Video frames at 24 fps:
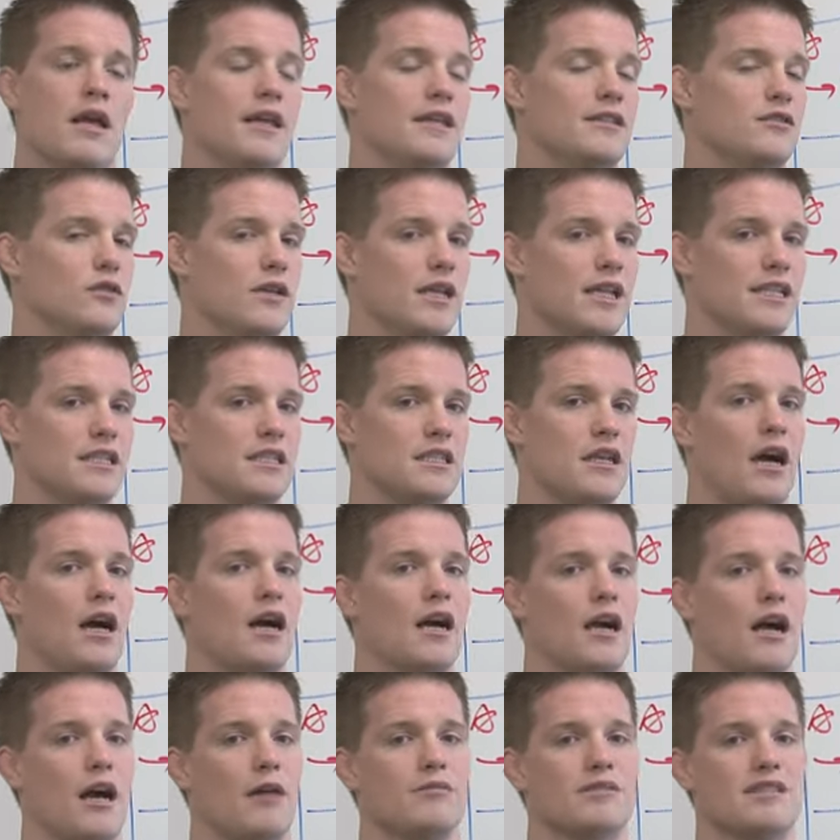So again,
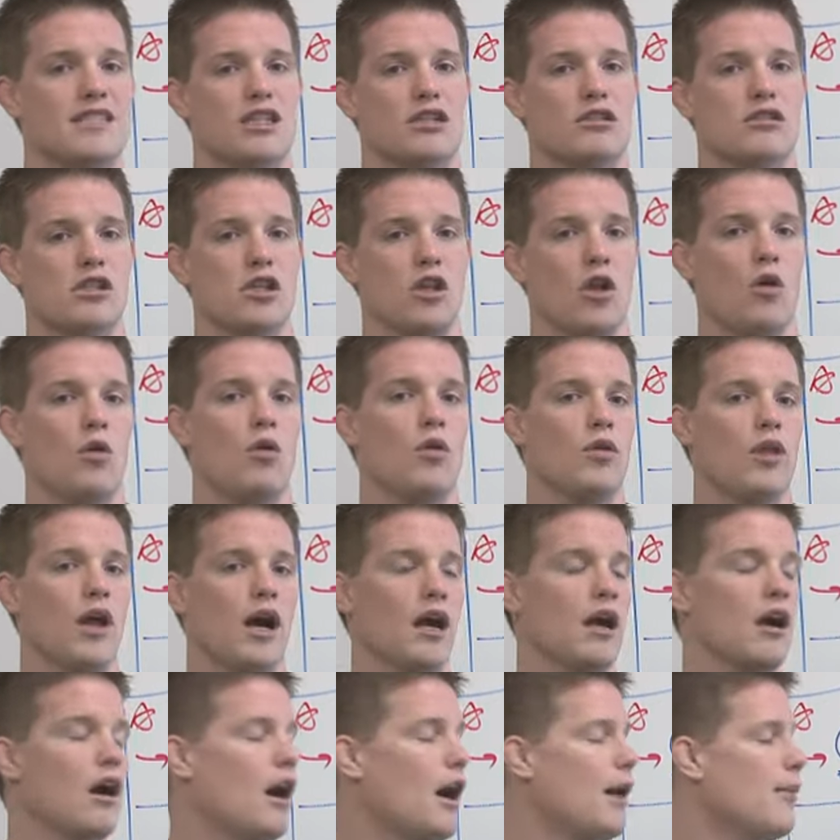
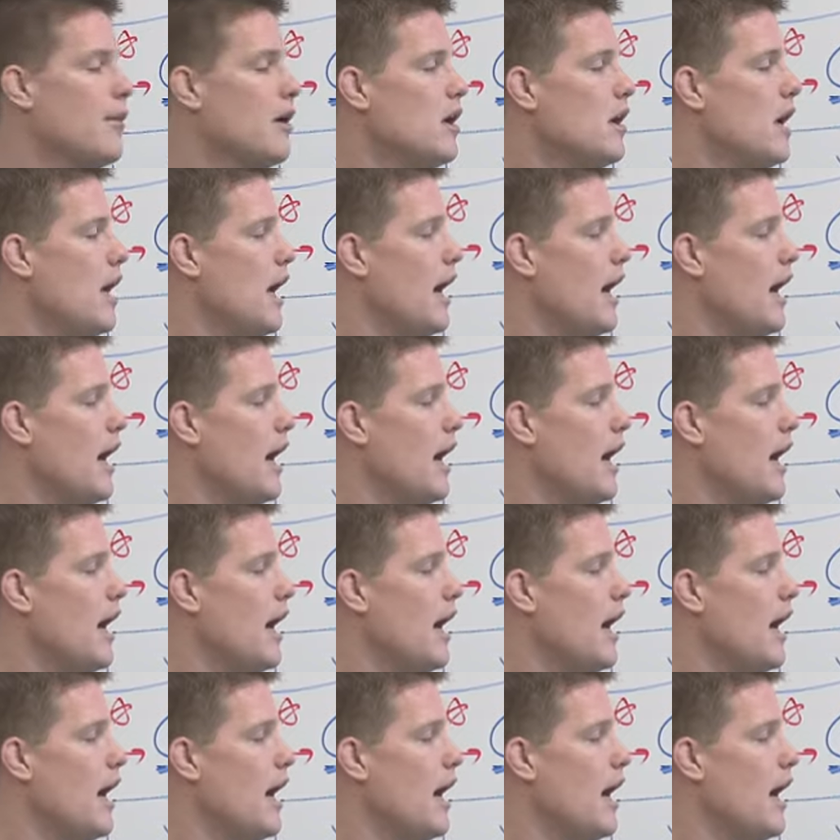.comSecretsLocal.com.